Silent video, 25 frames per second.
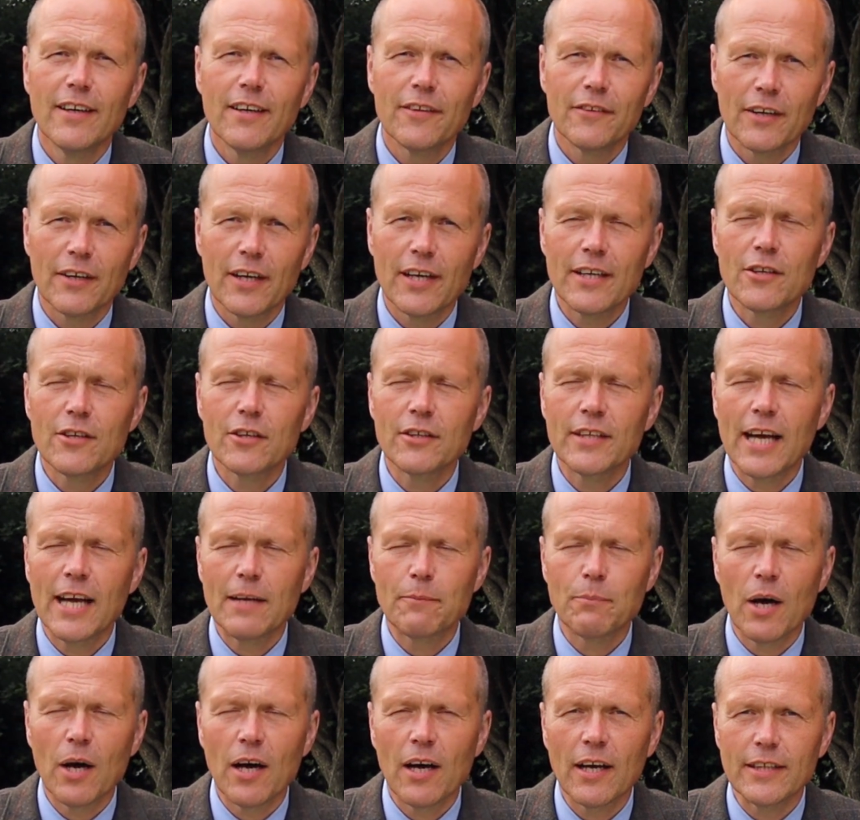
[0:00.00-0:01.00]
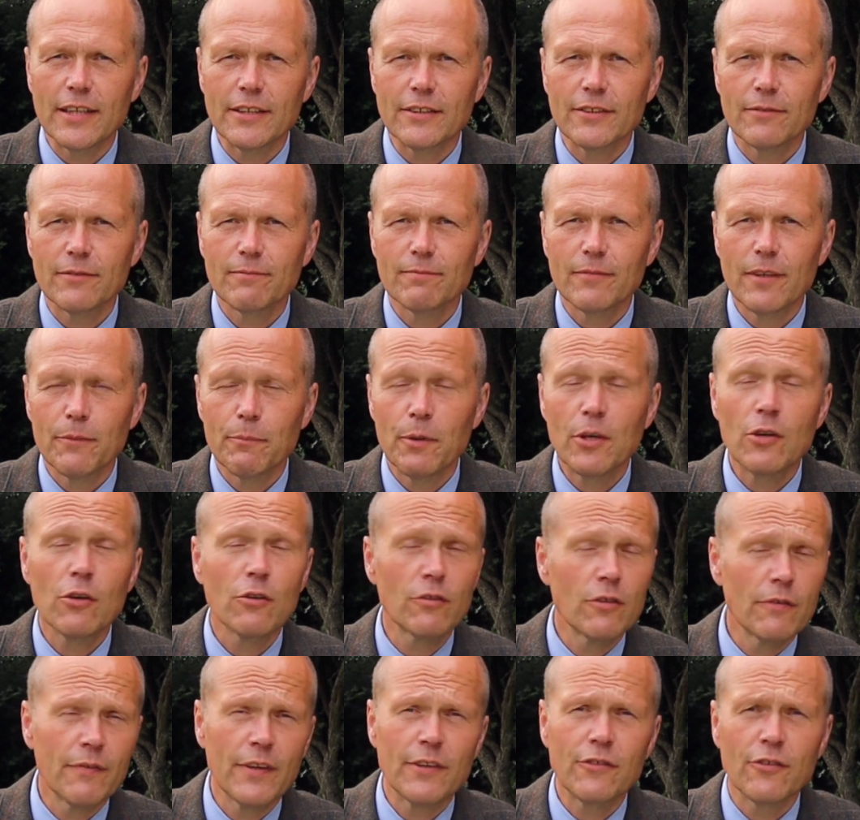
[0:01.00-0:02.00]
that I could get behind
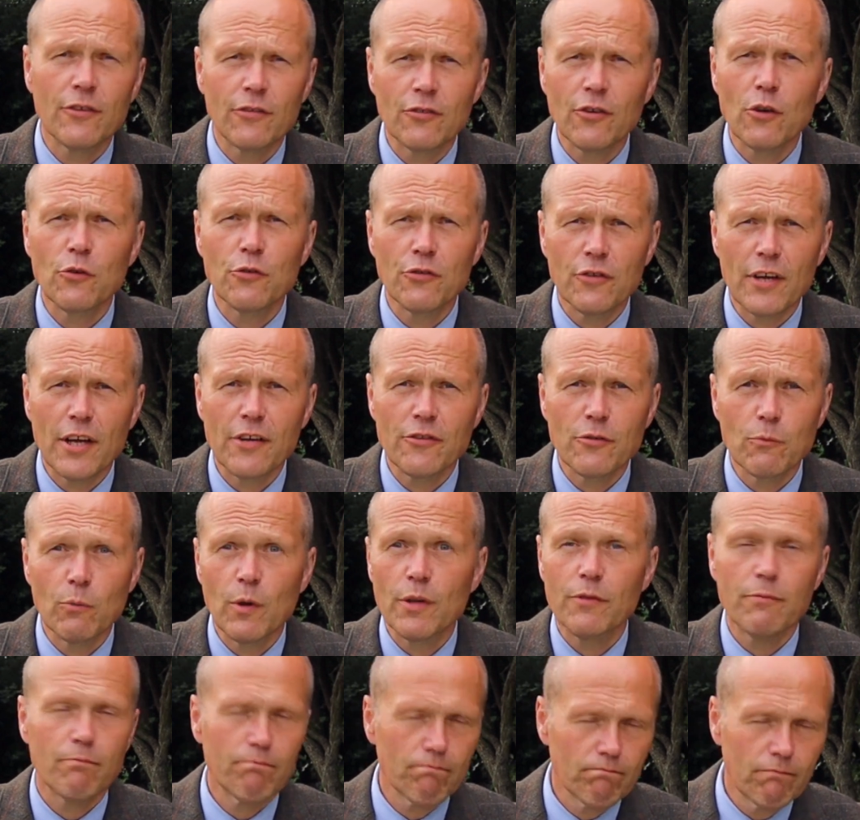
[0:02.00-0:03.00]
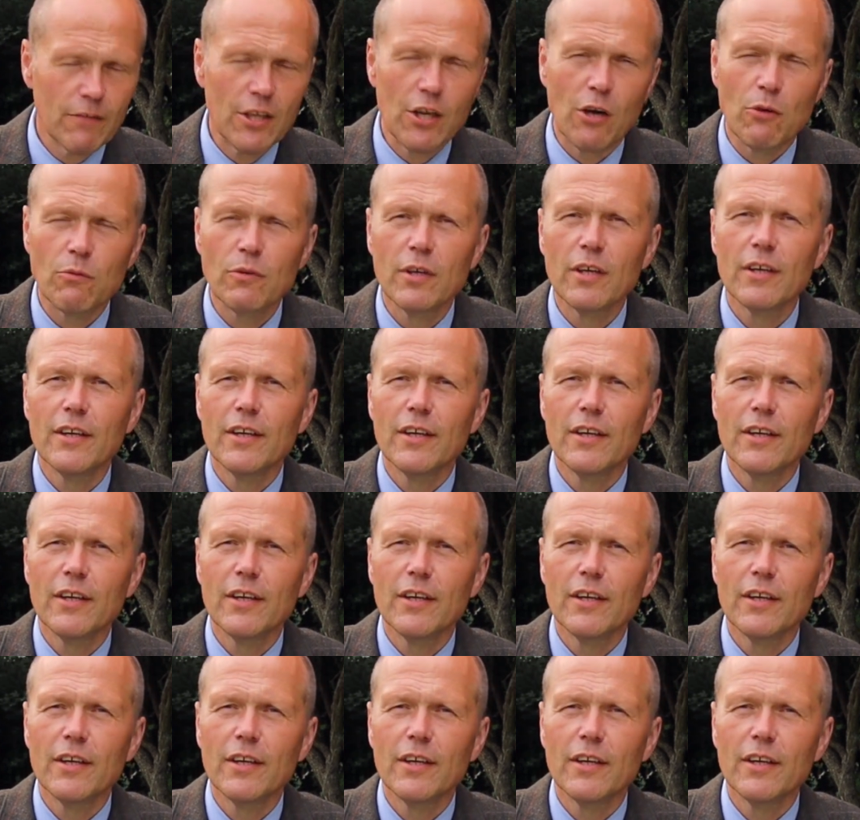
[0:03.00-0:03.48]
because of its association with, you know,